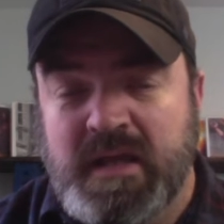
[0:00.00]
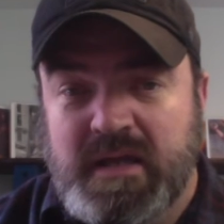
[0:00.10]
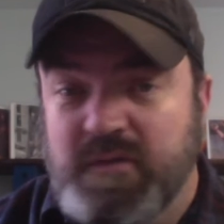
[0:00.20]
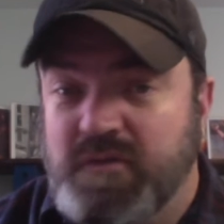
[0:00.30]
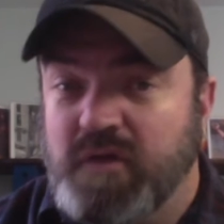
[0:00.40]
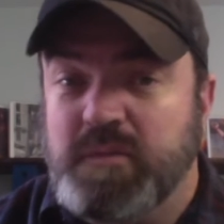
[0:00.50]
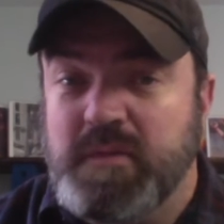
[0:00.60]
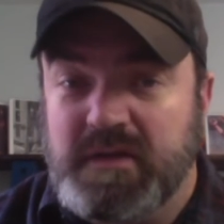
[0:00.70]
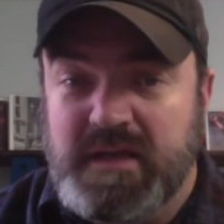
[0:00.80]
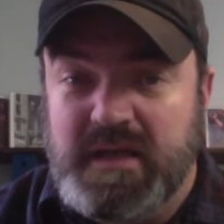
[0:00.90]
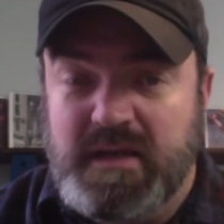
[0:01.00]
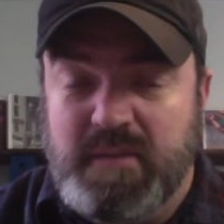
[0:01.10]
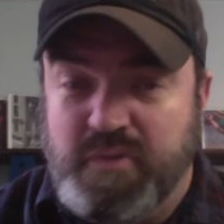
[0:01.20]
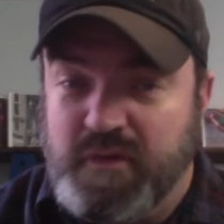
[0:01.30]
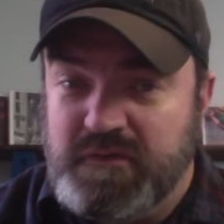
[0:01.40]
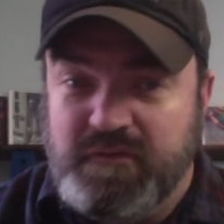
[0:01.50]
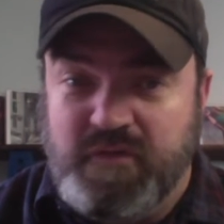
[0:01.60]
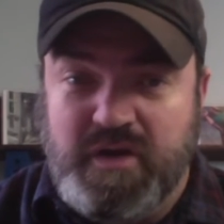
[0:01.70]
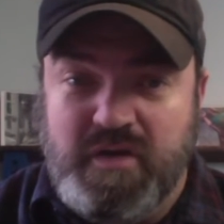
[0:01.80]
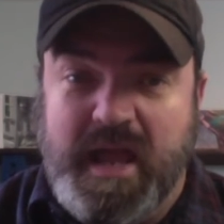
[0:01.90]
He was ultimately imprisoned for
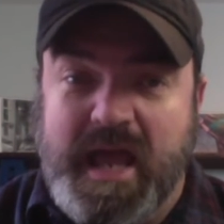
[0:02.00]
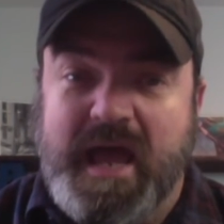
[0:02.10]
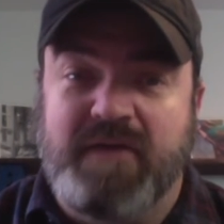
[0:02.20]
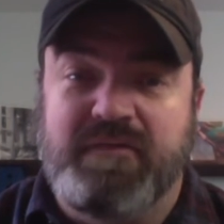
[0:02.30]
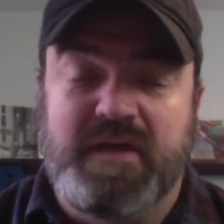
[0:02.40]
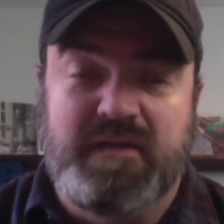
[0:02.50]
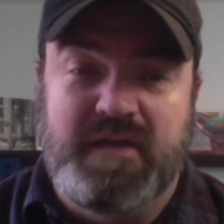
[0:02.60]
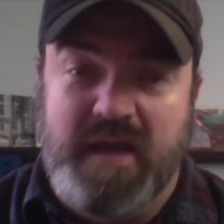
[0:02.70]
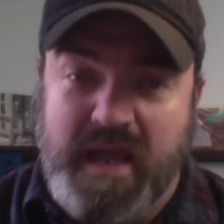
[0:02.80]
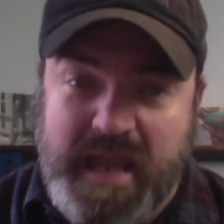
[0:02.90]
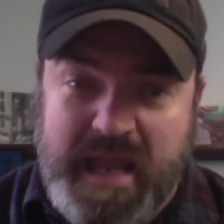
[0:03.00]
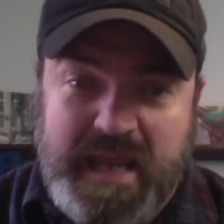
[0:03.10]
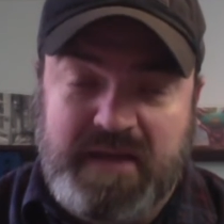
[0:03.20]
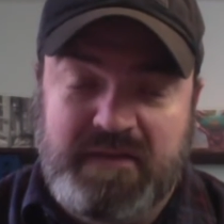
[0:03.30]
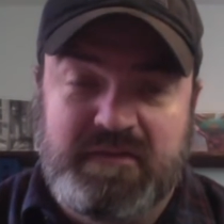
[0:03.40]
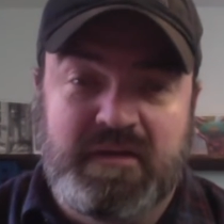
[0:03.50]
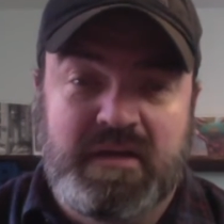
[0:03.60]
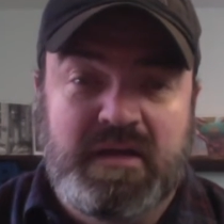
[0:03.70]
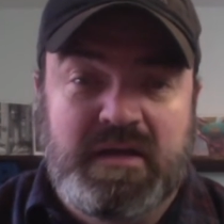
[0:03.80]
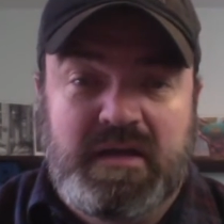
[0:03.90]
a year and a half and then hanged
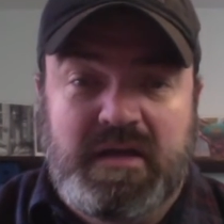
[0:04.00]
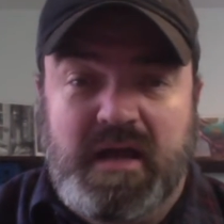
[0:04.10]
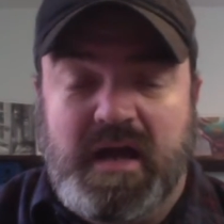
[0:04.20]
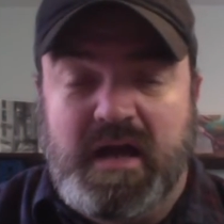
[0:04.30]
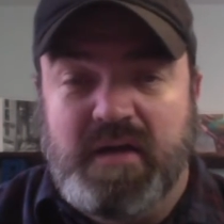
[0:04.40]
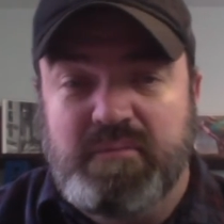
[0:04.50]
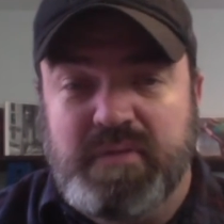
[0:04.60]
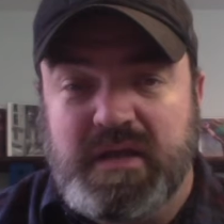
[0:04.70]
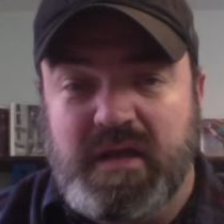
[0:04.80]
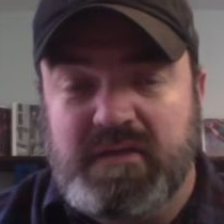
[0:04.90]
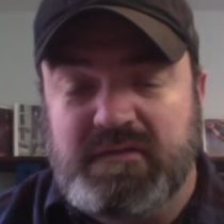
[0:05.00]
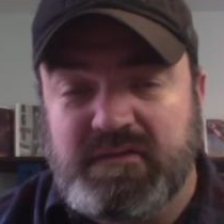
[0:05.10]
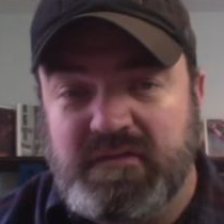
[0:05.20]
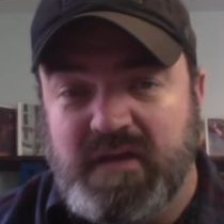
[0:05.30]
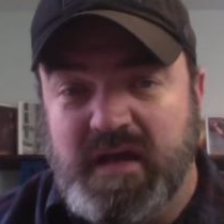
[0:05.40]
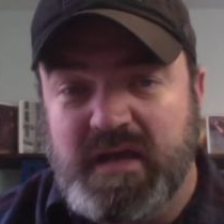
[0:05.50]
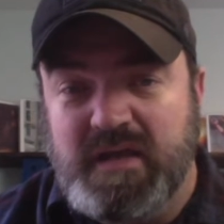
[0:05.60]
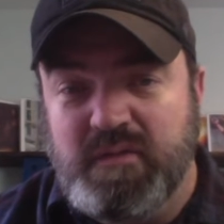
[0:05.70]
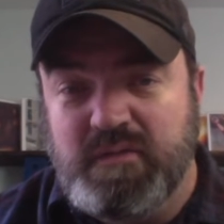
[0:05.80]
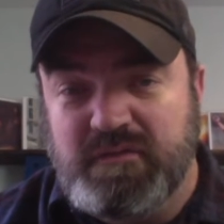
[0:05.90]
because
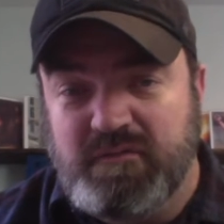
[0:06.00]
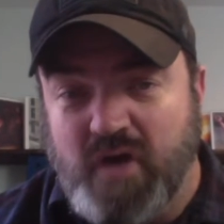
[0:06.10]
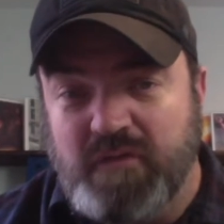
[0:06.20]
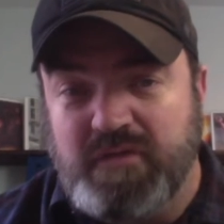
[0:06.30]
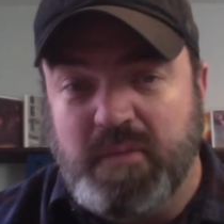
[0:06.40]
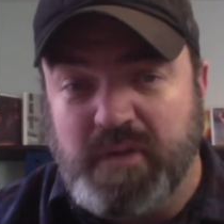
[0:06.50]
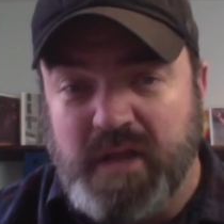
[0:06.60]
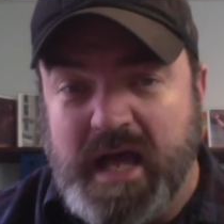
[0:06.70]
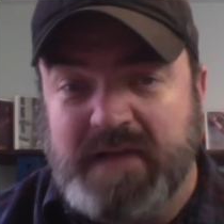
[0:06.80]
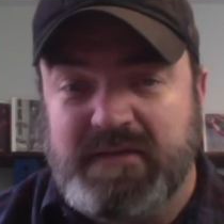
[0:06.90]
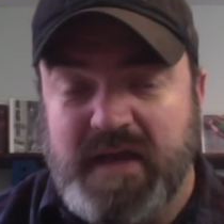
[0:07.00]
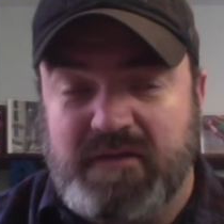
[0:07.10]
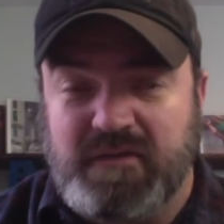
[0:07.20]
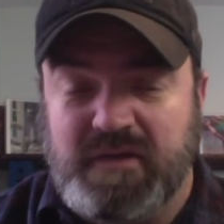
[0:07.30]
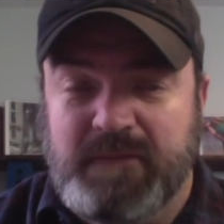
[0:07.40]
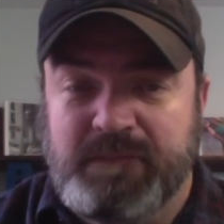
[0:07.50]
he was involved in a plot to actually